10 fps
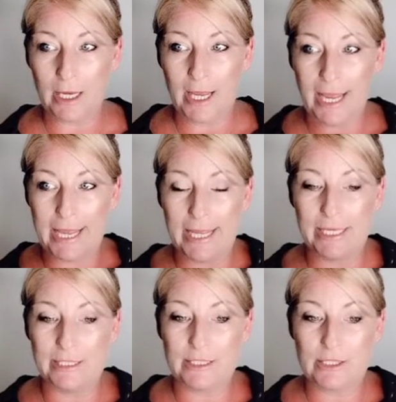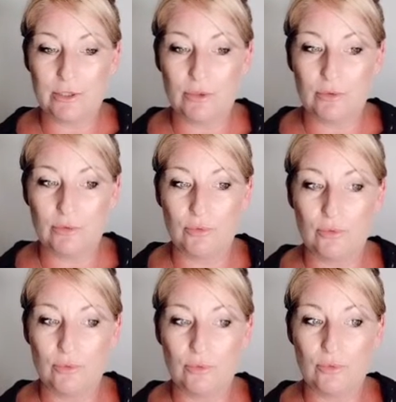and
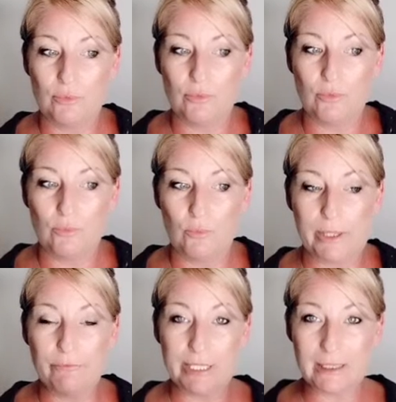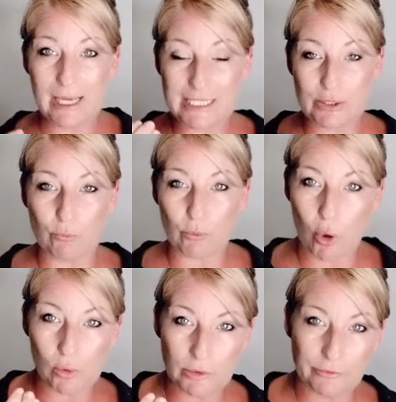we realize the
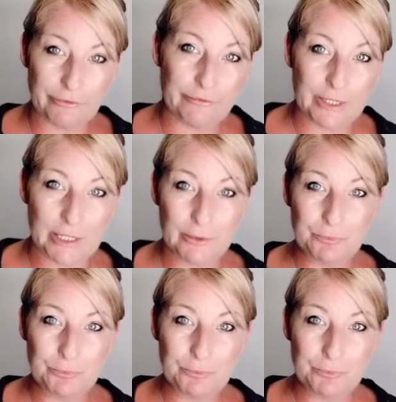role of fear,